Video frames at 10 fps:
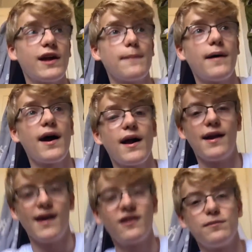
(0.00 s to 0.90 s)
I'm going to buy
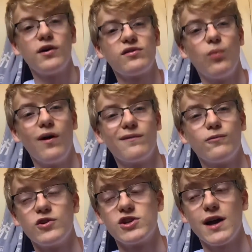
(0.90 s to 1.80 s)
an Xbox One,
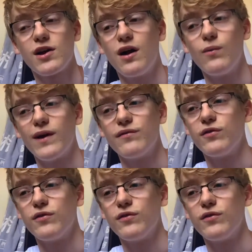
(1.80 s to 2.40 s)
which I can't wait